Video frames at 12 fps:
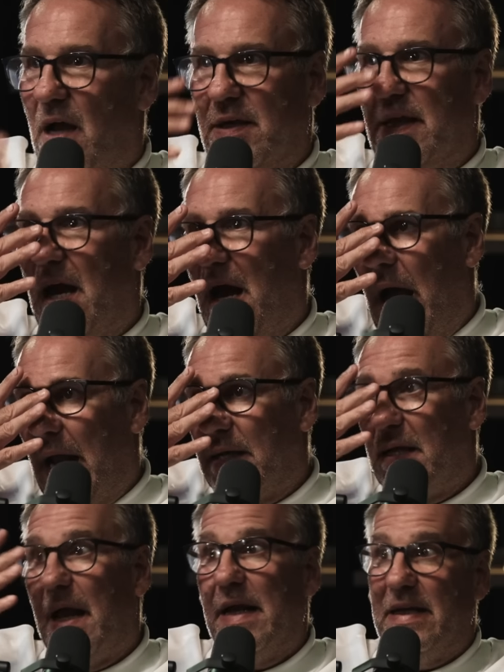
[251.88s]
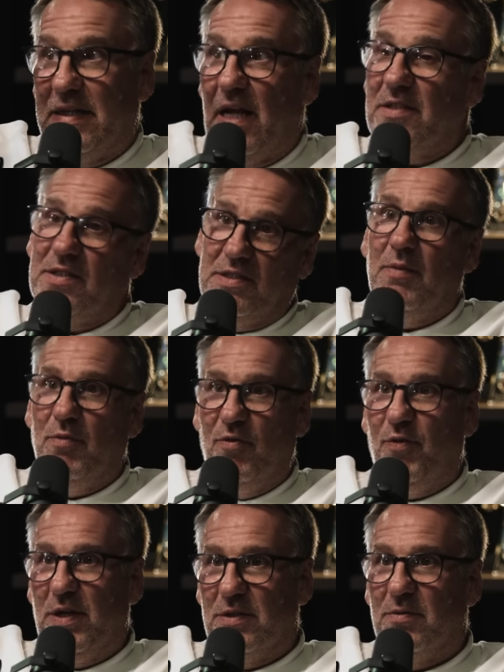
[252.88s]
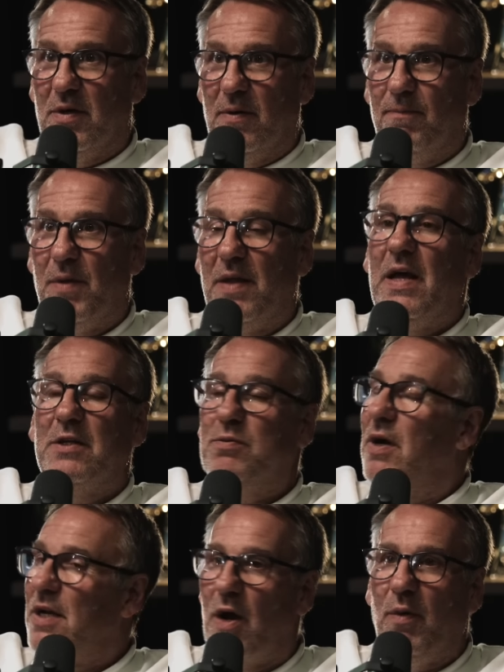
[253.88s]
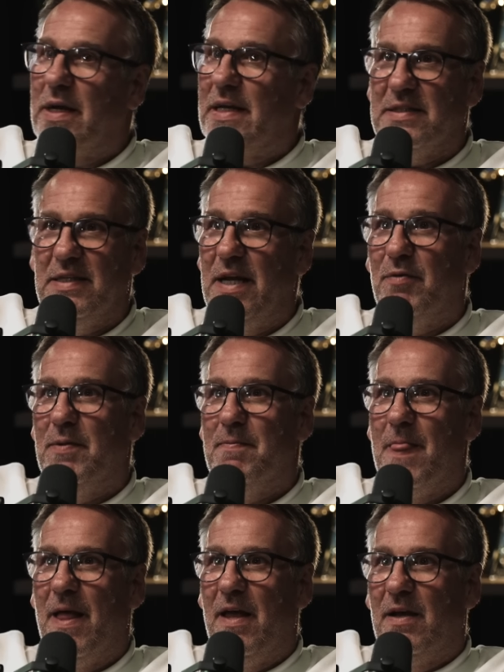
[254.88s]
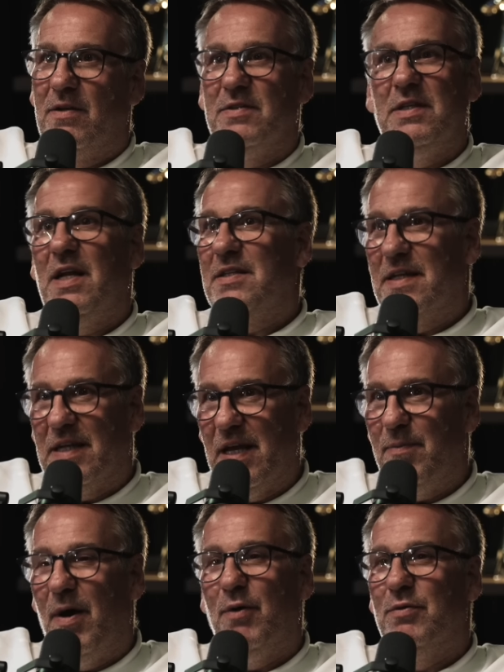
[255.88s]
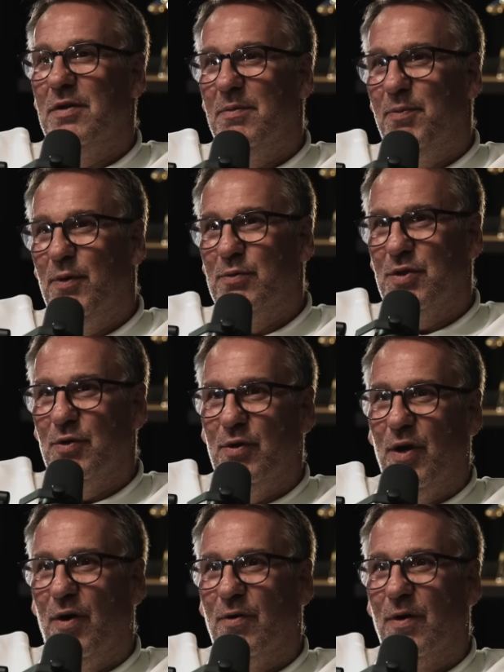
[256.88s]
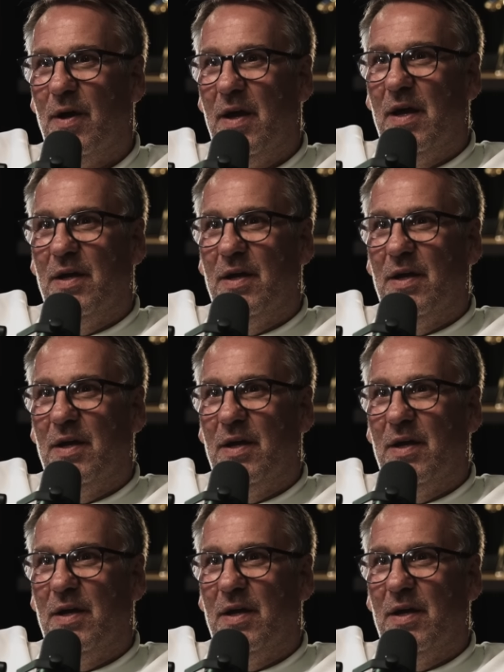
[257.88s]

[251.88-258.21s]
Yeah, and and he does the simple things well, and that's why no one gets near him because he doesn't keep hold of the ball too long.